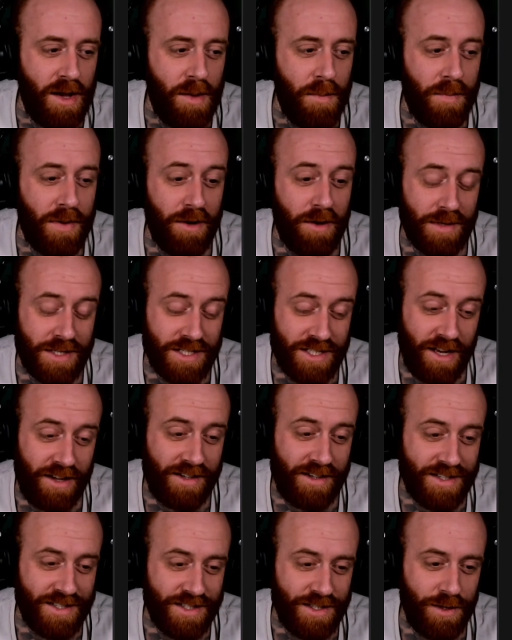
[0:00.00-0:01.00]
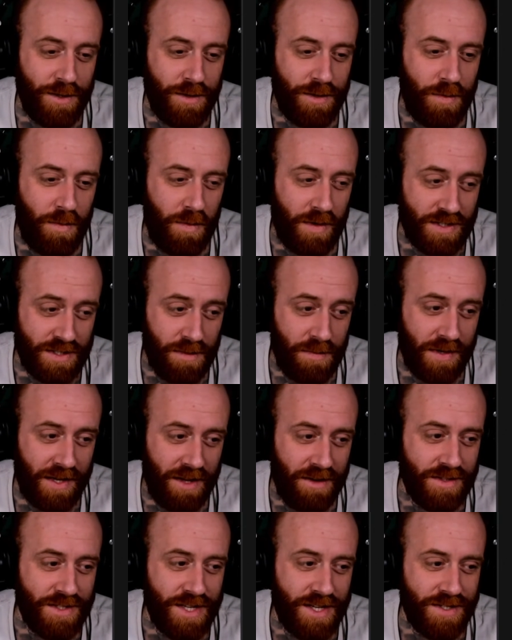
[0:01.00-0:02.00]
But I'm excited to see what somebody
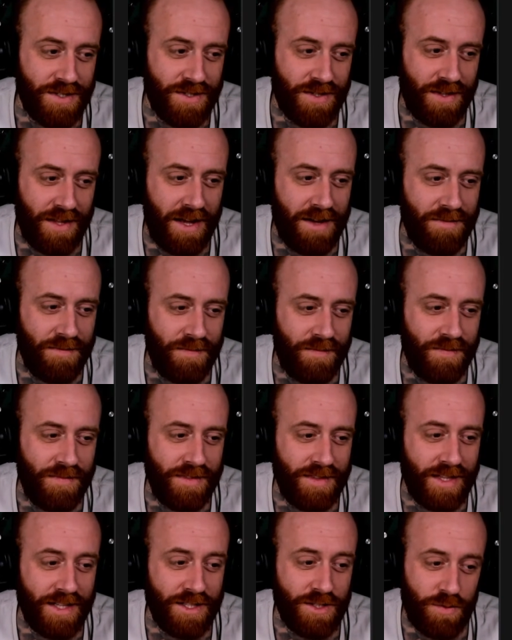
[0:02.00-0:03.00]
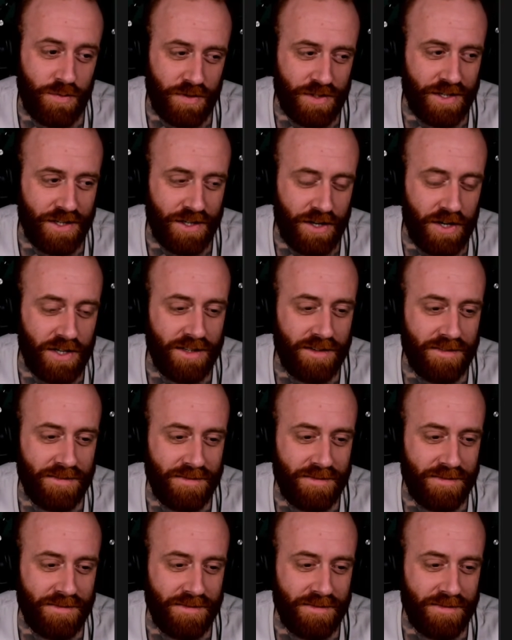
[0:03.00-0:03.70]
else says to that. That's really good.